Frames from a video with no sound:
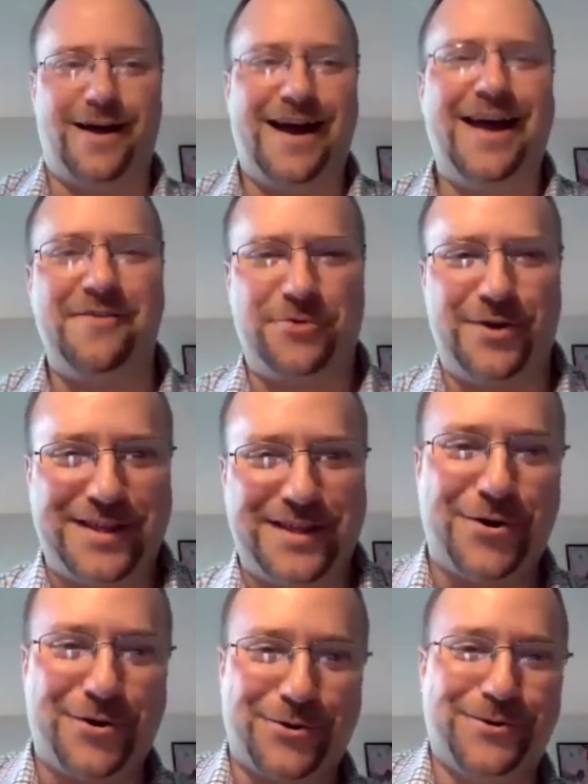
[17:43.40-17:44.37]
I have read that
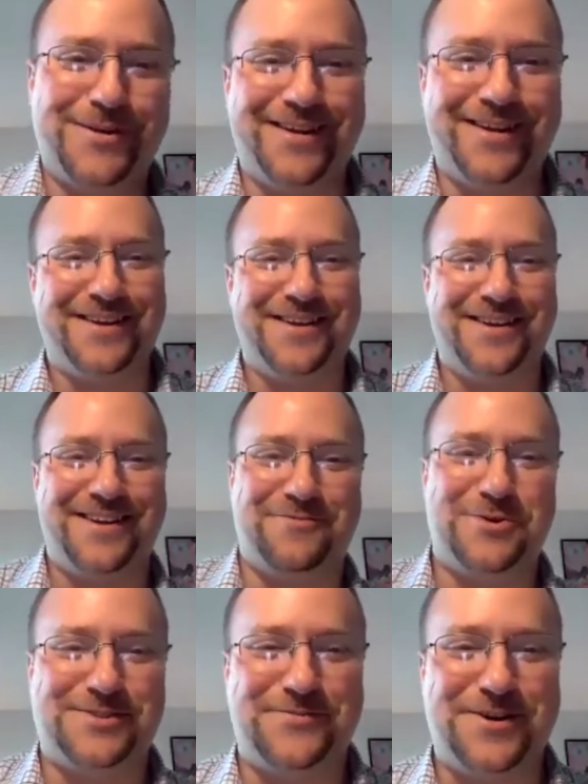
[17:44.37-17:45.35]
article. It
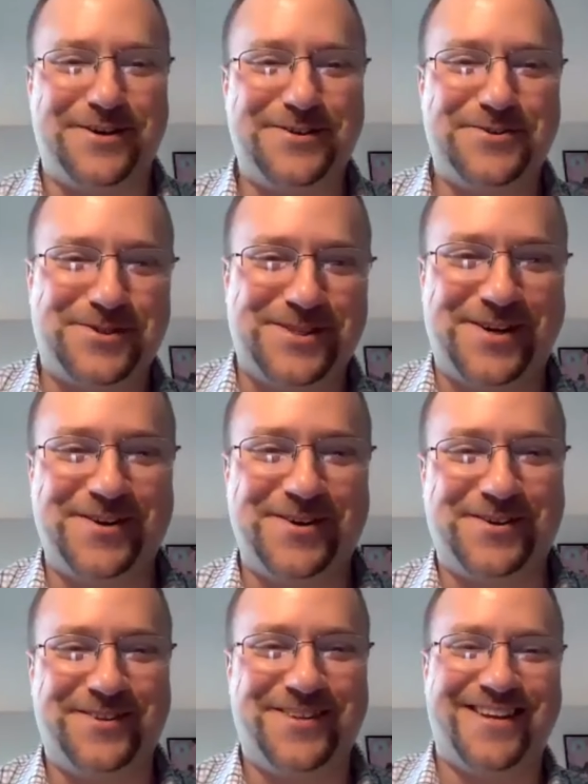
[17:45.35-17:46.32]
was a very interesting
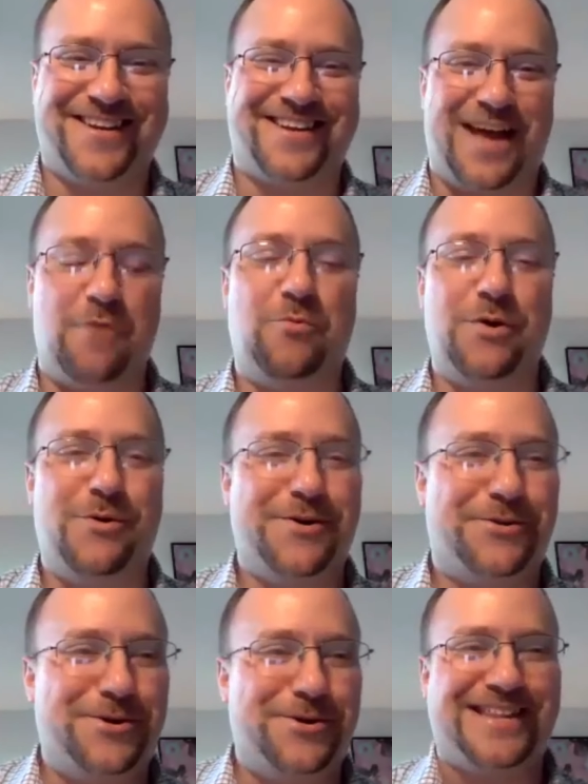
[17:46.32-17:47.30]
article. We will
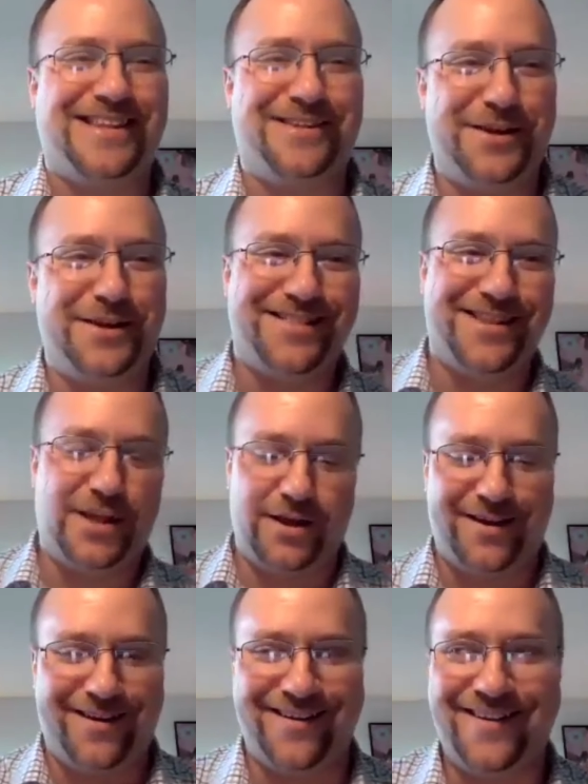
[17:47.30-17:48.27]
include it in the link in
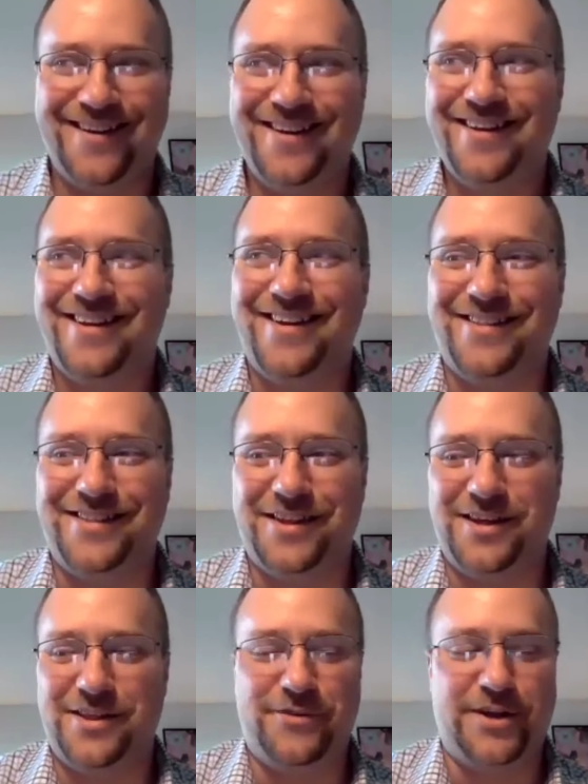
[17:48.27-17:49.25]

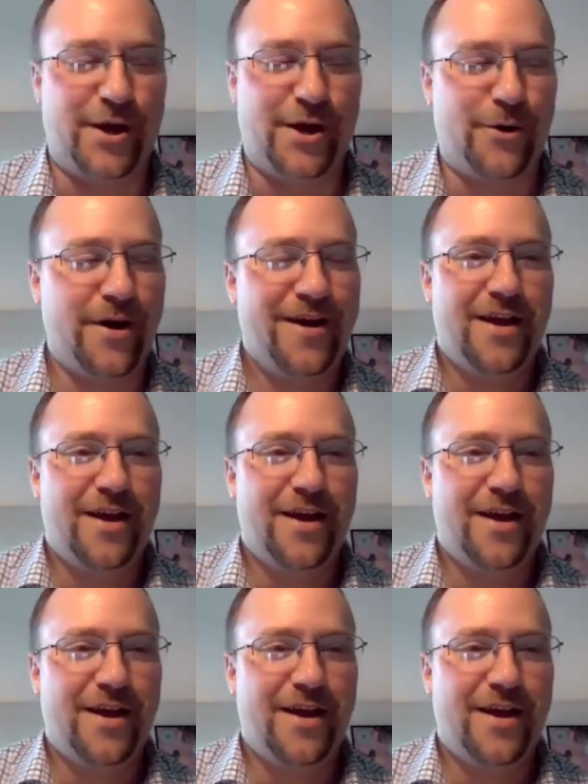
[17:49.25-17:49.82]
the video.